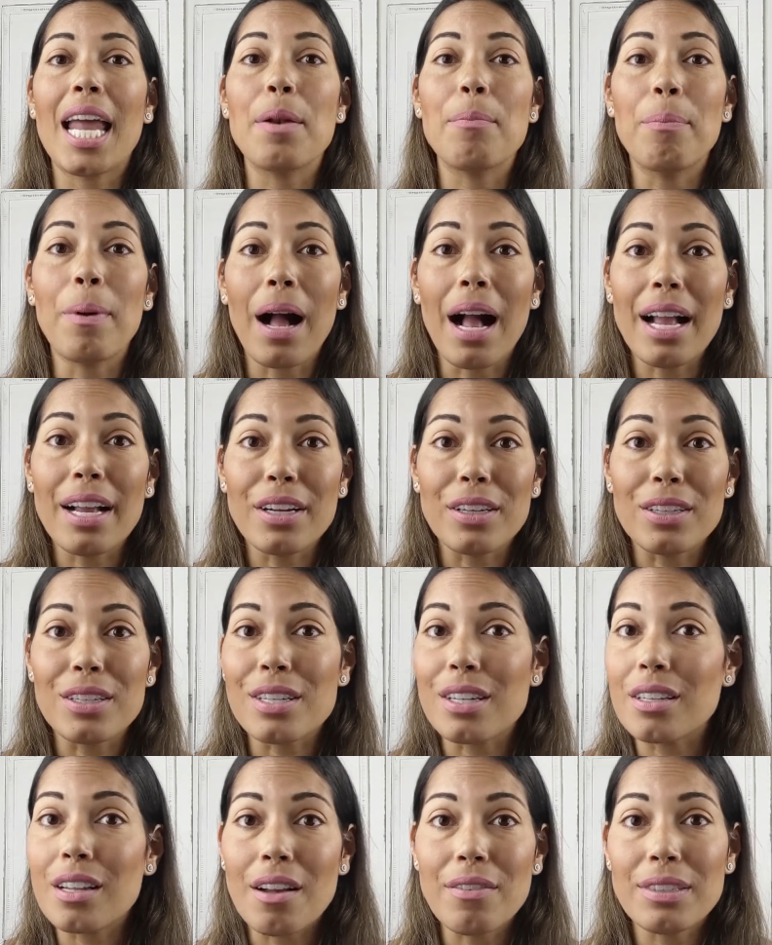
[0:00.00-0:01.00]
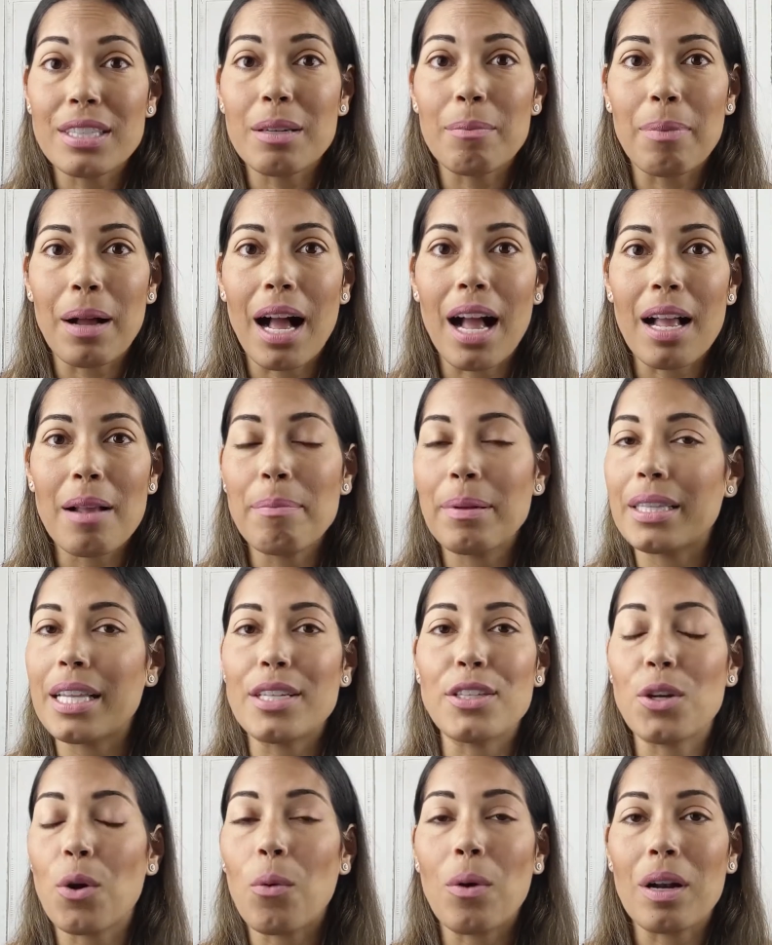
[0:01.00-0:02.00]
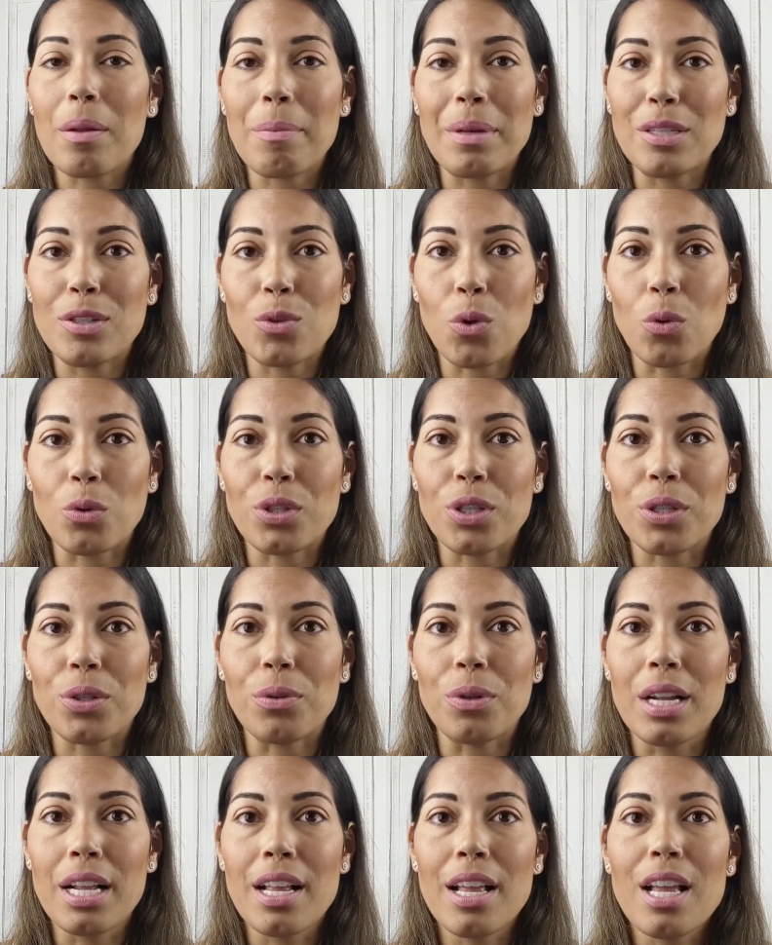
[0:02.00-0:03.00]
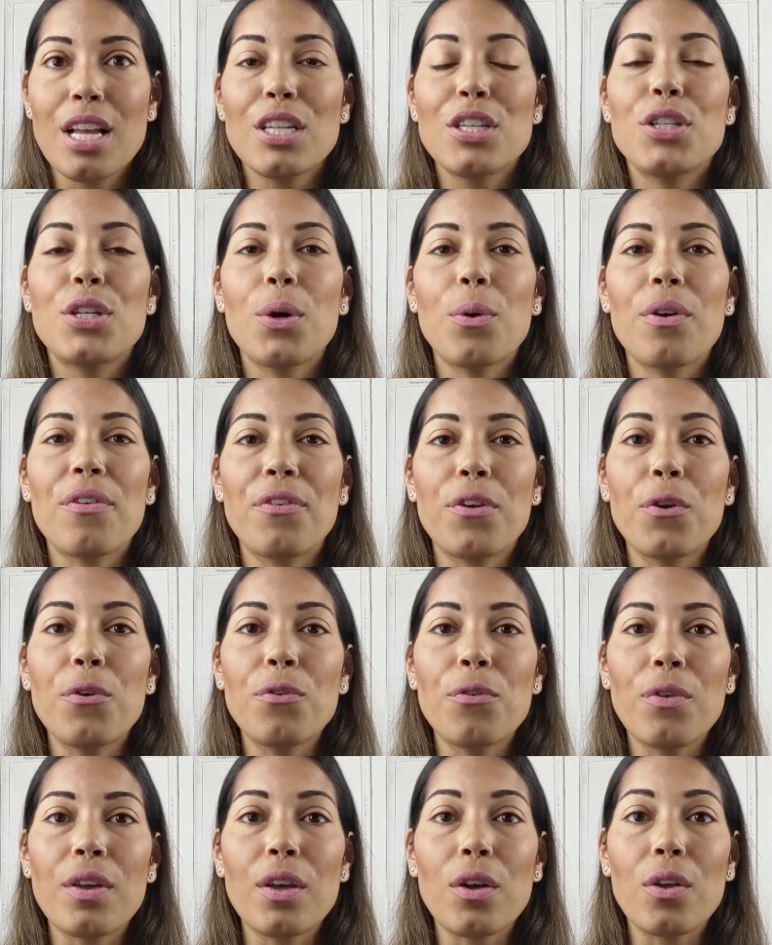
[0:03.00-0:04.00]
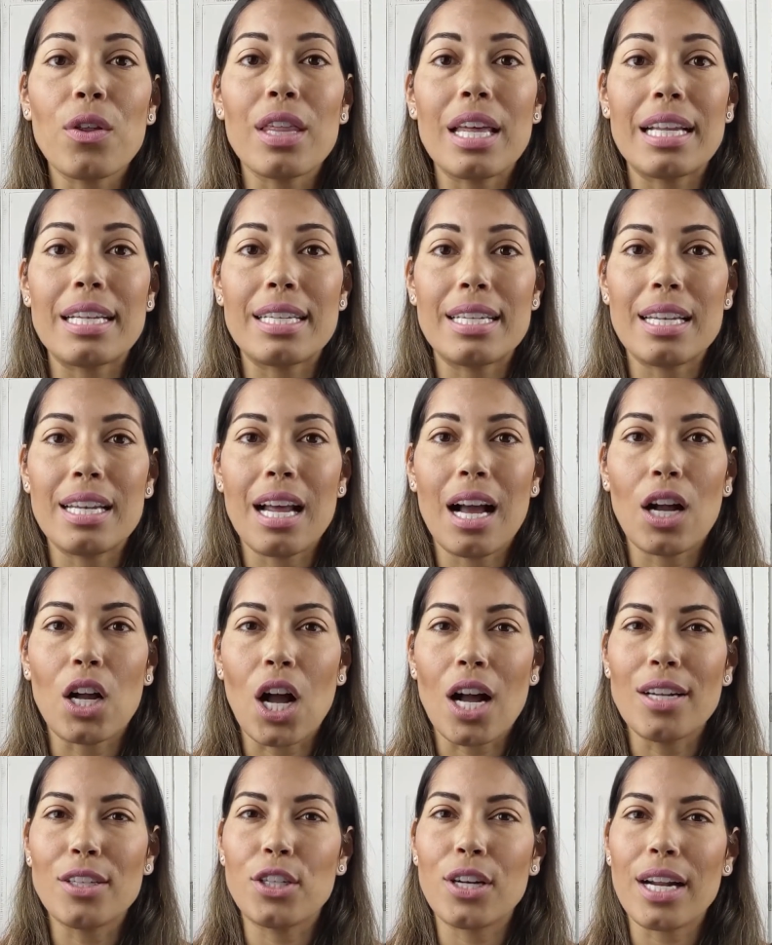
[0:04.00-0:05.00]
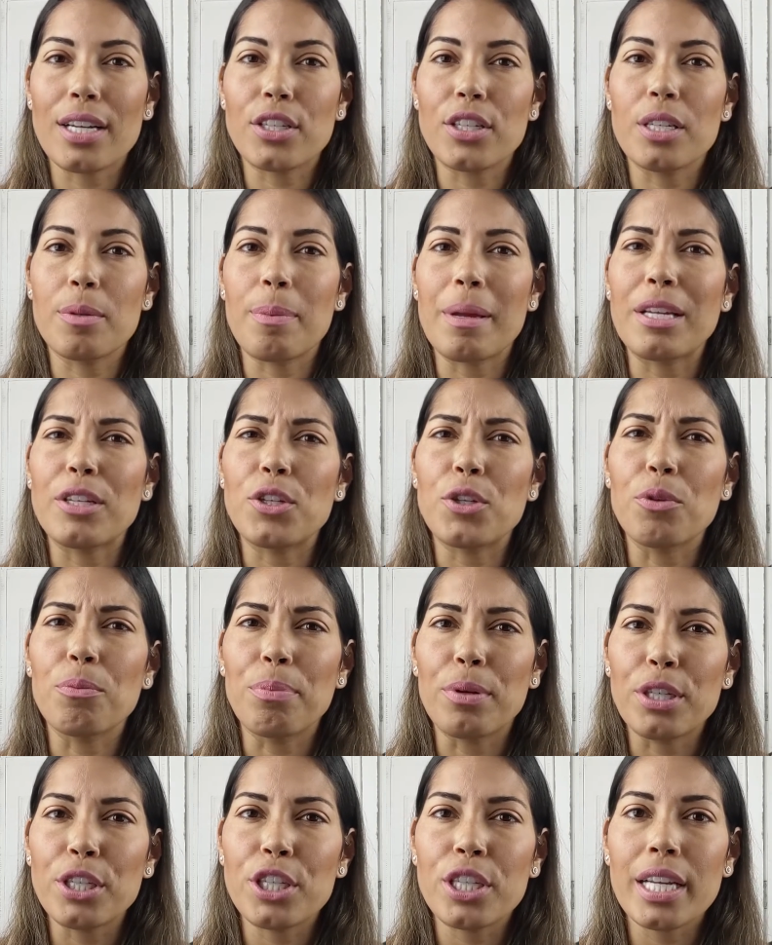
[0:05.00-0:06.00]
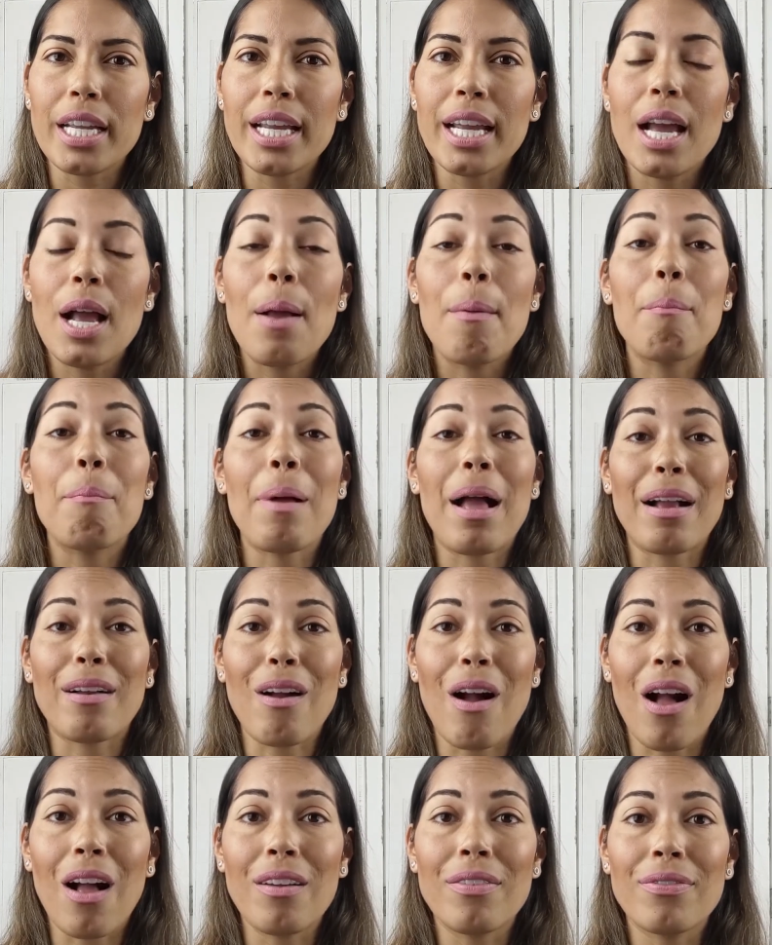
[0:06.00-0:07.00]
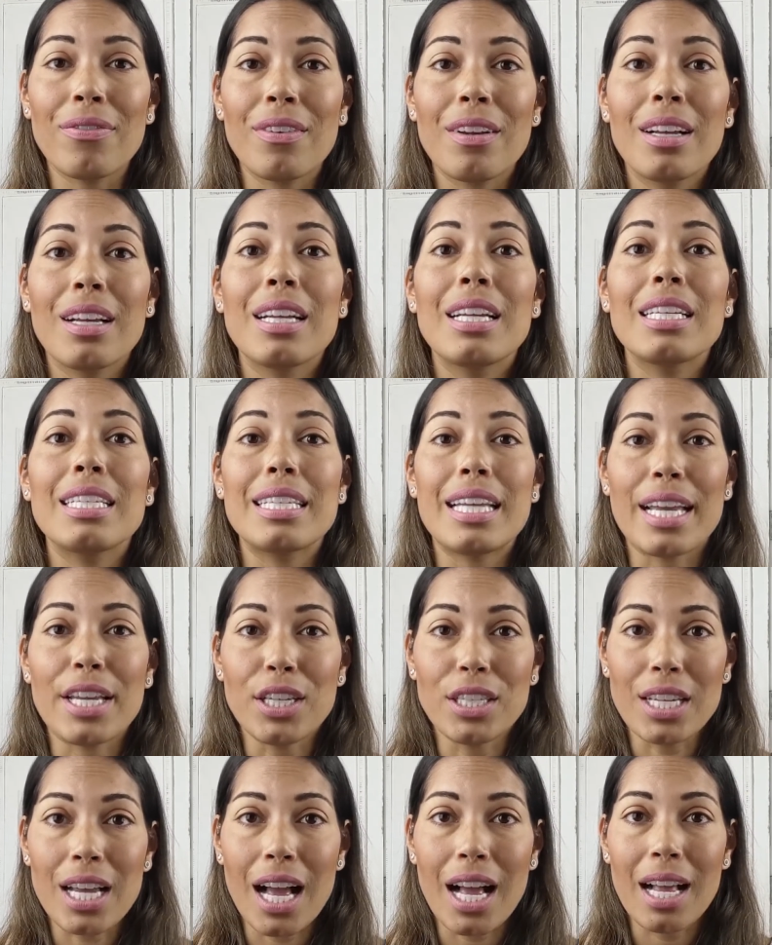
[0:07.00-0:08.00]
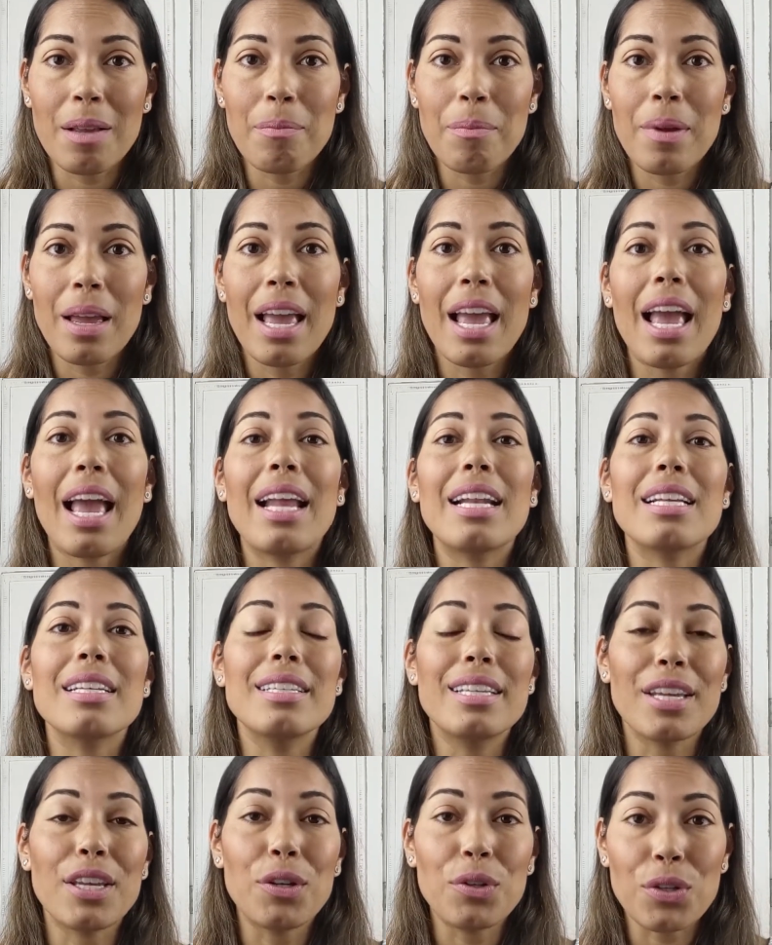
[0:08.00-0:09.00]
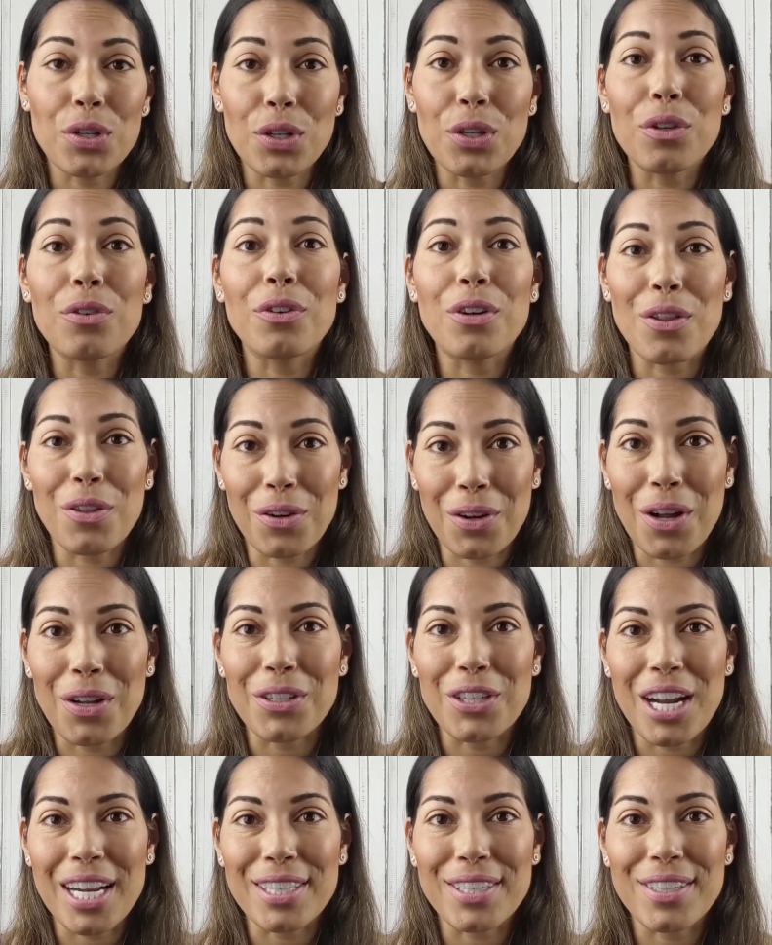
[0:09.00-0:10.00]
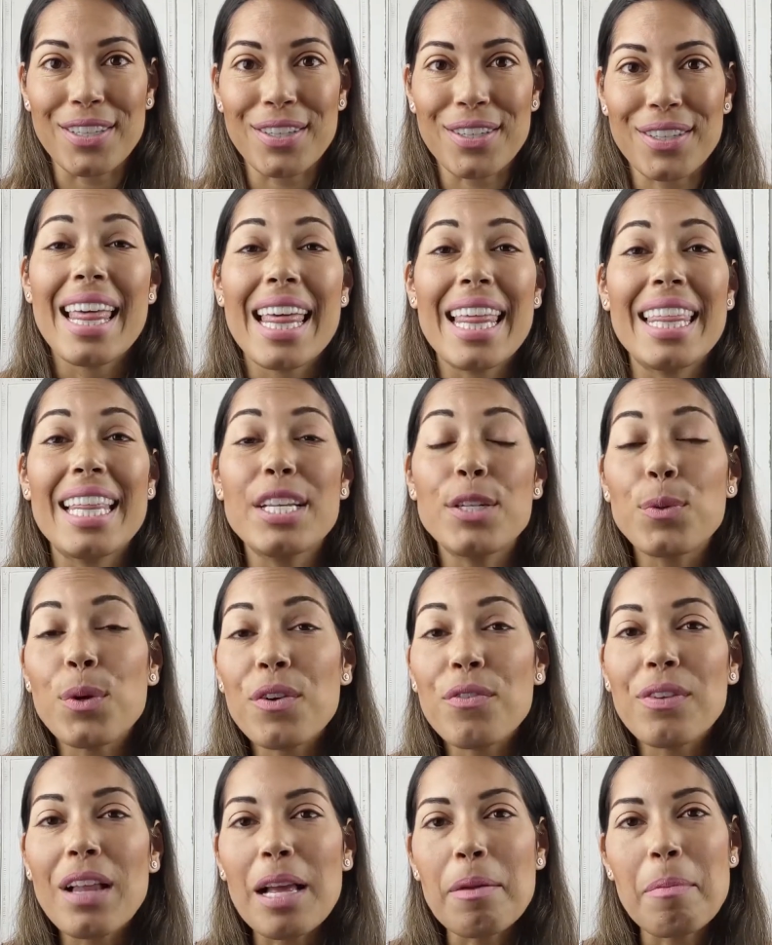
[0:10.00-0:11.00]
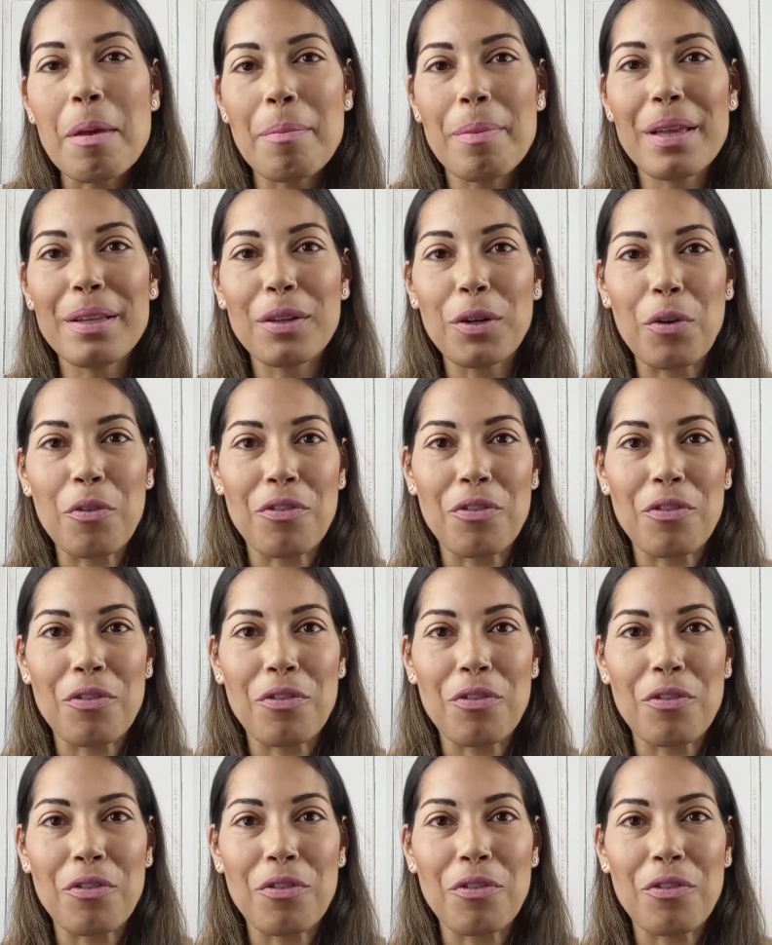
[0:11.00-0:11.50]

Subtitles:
and buyers love to buy, but they don't want to be sold to. So if you feel that a contractor is being too pushy, back off, take your time, and continue to look for other contractors. This red flag may be a little